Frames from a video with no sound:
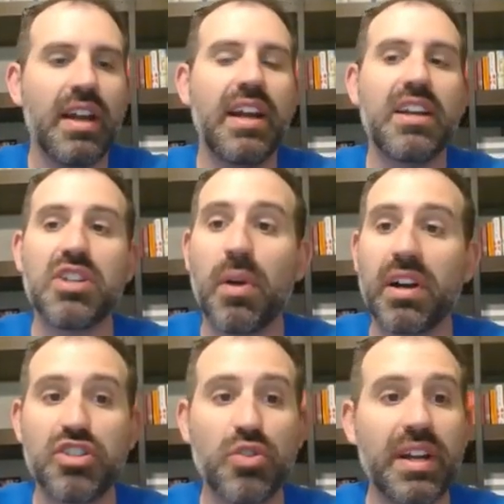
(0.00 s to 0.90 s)
Here's our
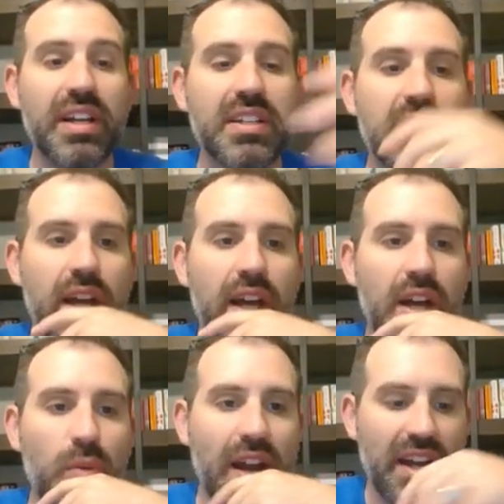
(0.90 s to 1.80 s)
market trends
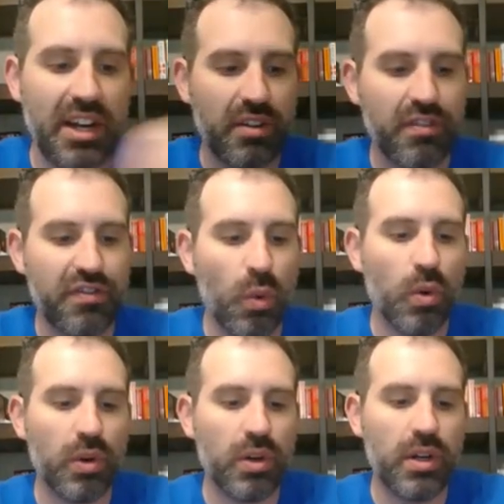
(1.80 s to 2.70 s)
right here
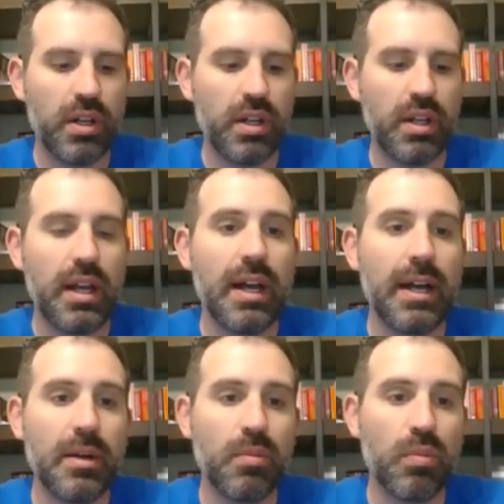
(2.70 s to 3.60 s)
for
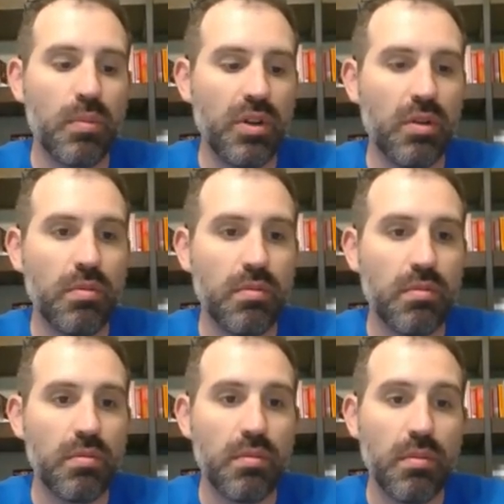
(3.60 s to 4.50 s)
Brookland,
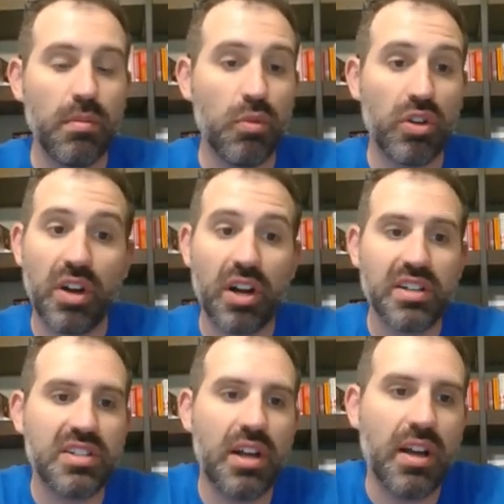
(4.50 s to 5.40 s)

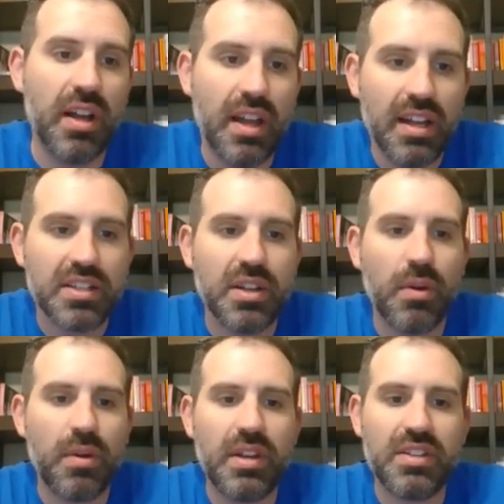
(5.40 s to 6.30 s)
Arkansas.
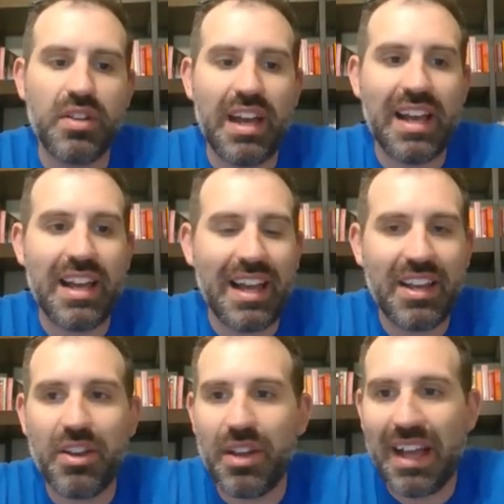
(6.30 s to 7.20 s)
So
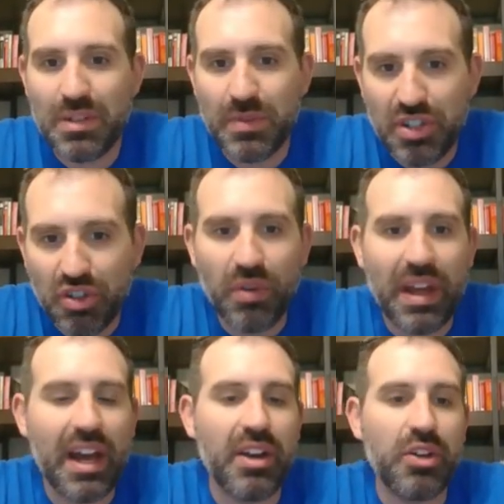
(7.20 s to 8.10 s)
as we scroll
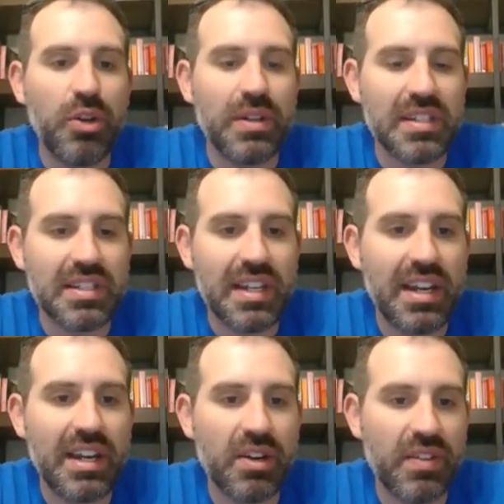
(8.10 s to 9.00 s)
down, you can see
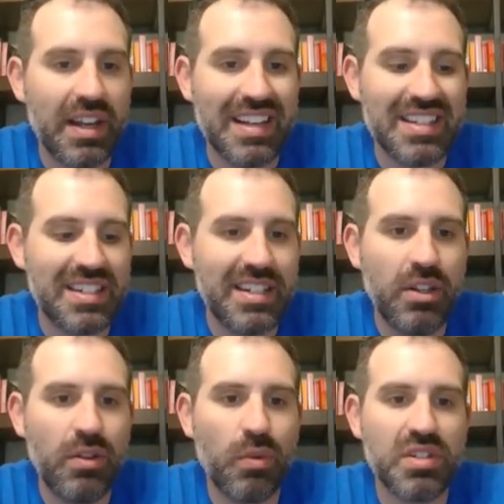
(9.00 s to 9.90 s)
here that
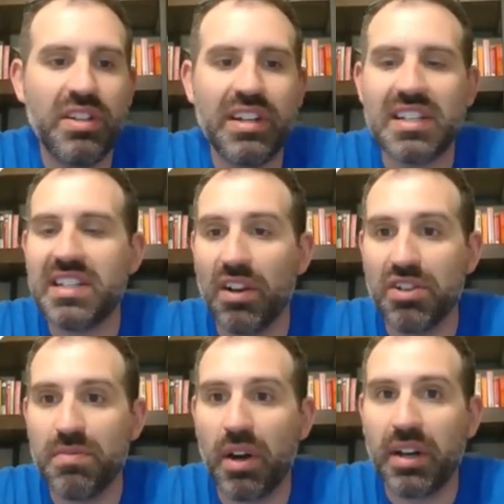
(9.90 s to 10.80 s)
we're still in a
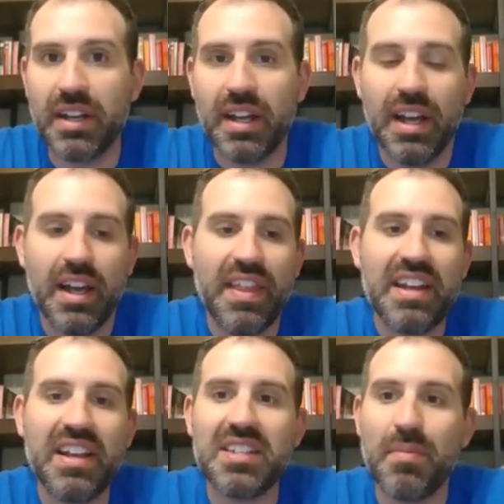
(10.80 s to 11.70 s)
seller's market. That
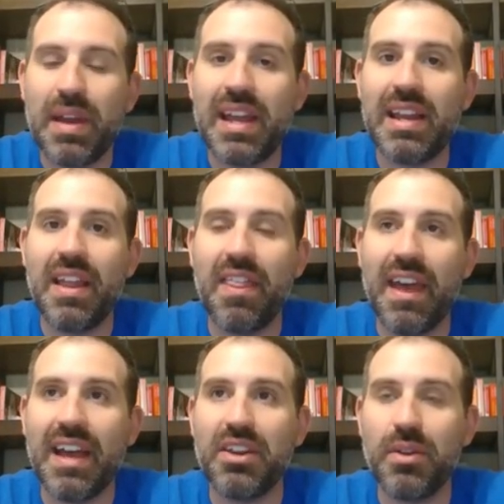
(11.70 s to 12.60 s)
doesn't mean
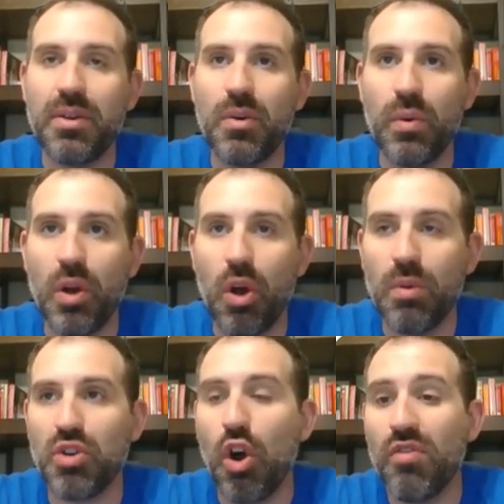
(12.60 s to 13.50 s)
that when
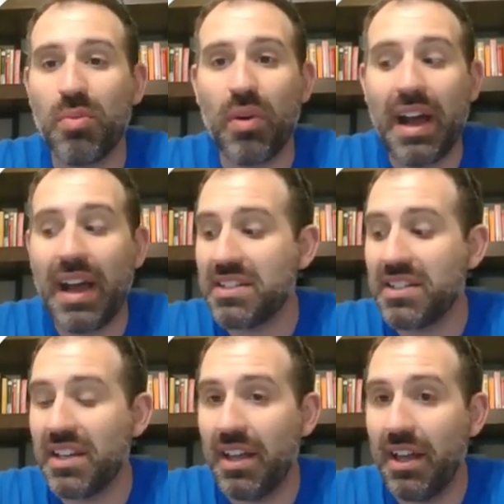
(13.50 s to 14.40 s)
homes are overpriced
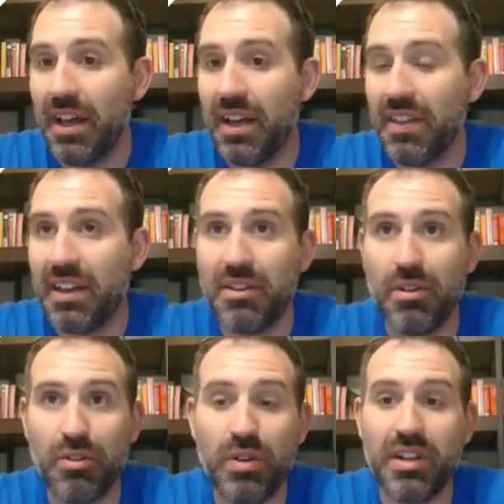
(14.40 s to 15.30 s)
that
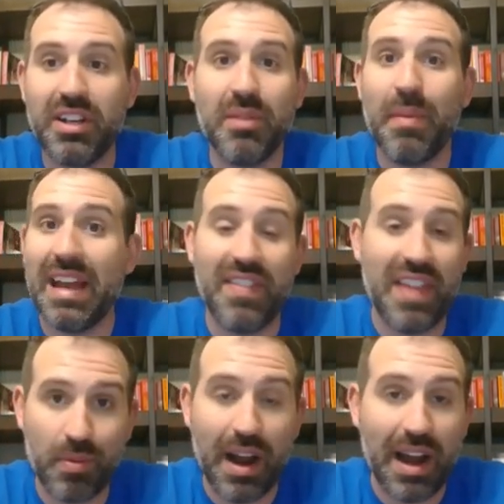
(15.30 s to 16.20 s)
you can command
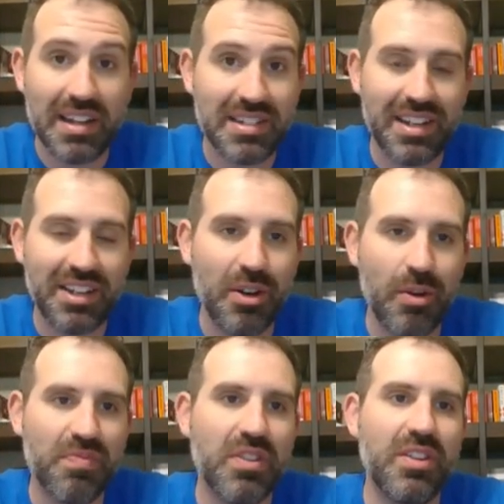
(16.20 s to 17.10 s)
that price.
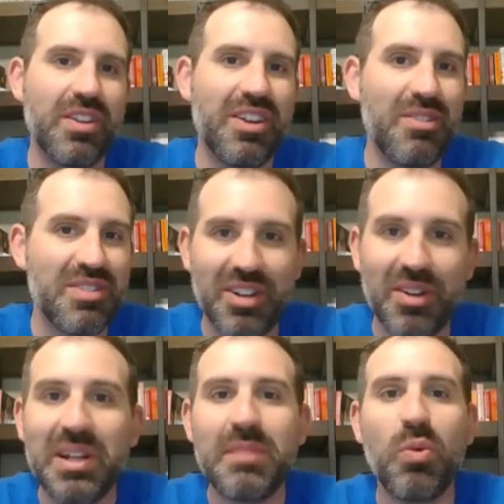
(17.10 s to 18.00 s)
You still
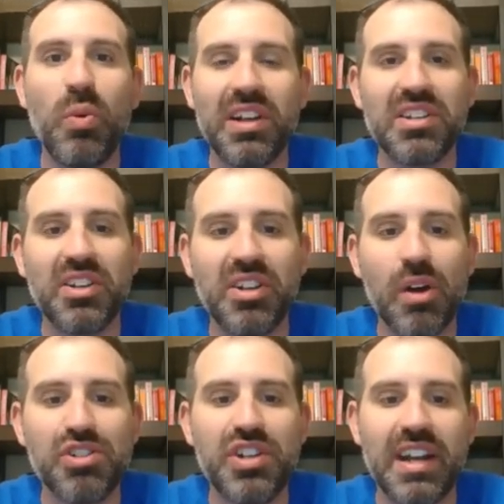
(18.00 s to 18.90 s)
need to be willing to
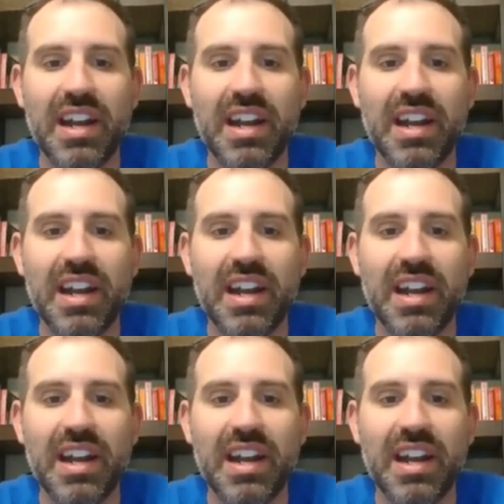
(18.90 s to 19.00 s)
negotiate.